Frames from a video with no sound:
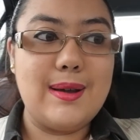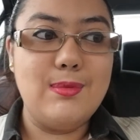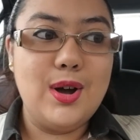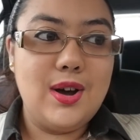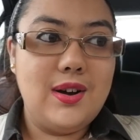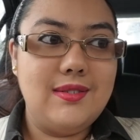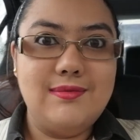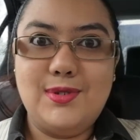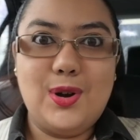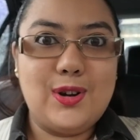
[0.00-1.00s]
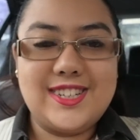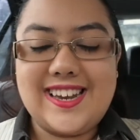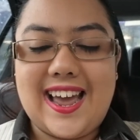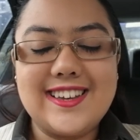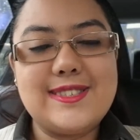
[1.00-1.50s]
I'm not
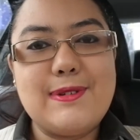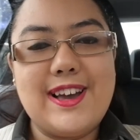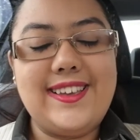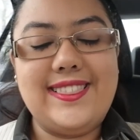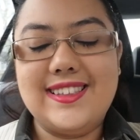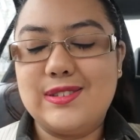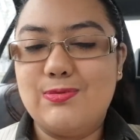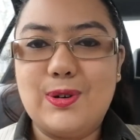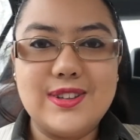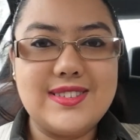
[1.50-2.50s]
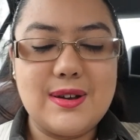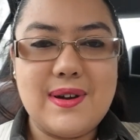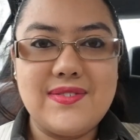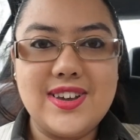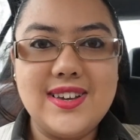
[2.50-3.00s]
an expert in this
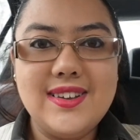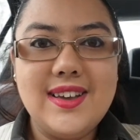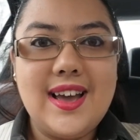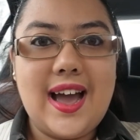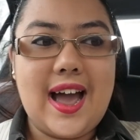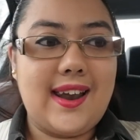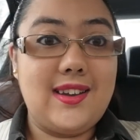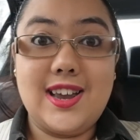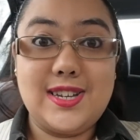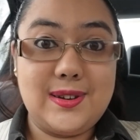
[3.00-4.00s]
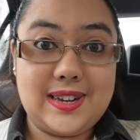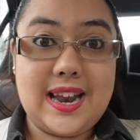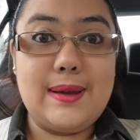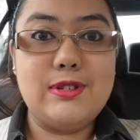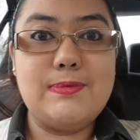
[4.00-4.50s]
whatsoever, and I don't
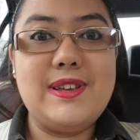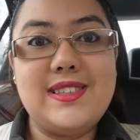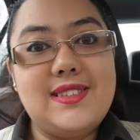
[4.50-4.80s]
claim to be.